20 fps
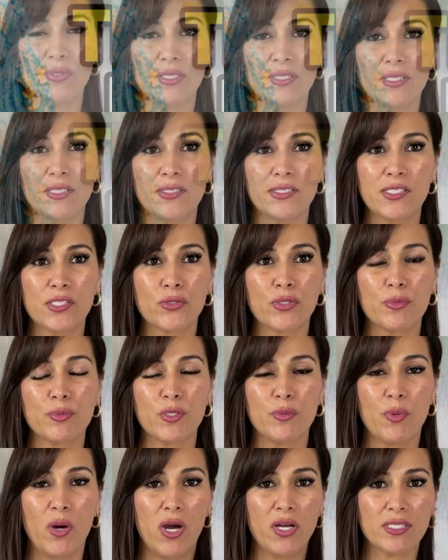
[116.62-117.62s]
in the
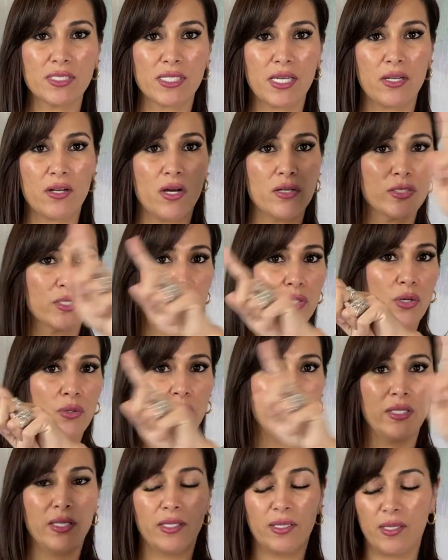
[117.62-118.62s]
description box, and also
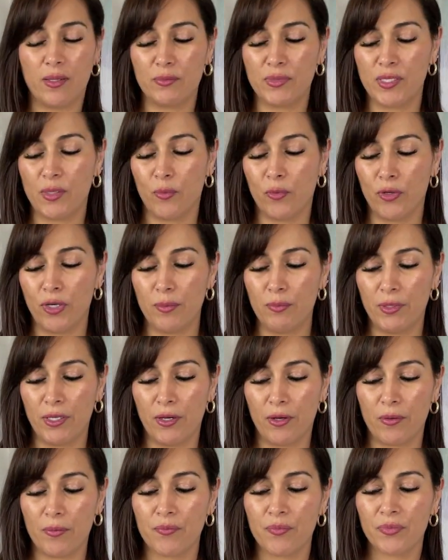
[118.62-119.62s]
link them somewhere up
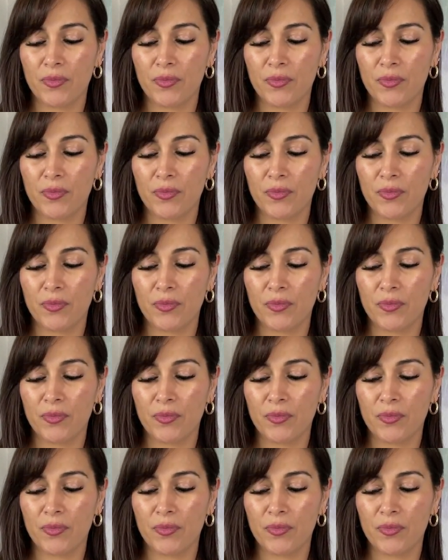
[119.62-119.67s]
here.